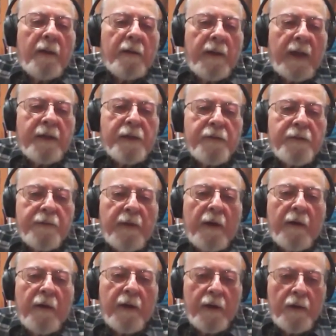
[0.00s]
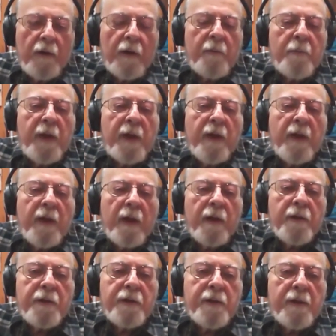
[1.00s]
That's very good,
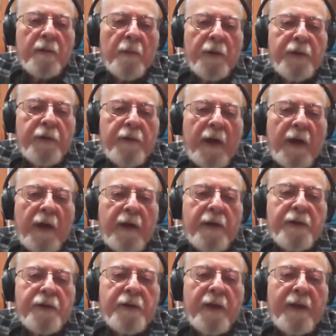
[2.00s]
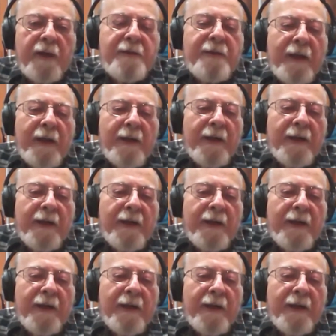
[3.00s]
because what the United States,